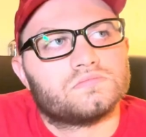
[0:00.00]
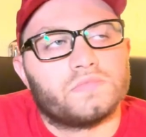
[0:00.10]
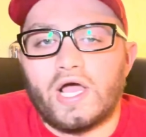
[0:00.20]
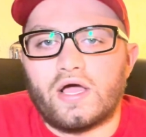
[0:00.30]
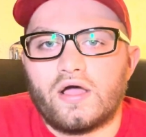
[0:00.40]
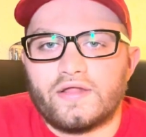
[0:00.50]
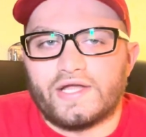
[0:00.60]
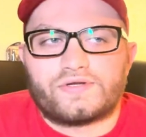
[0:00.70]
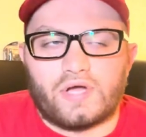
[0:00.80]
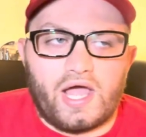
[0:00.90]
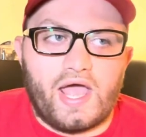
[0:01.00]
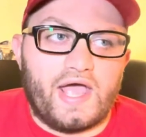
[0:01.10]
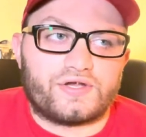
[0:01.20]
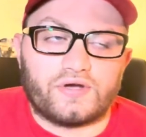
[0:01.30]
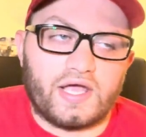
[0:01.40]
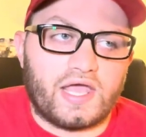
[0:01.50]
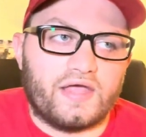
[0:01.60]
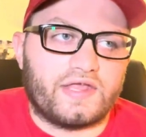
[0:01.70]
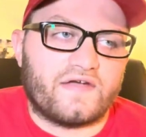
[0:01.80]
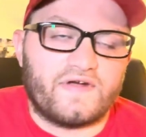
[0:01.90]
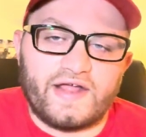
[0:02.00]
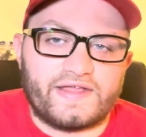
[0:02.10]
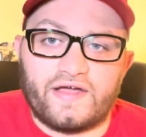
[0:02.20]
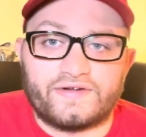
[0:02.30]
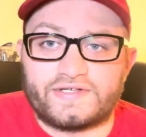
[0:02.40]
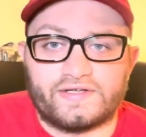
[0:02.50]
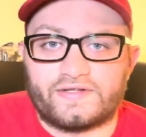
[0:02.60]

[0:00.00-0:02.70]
Yeah, that's actually I can't think of anything else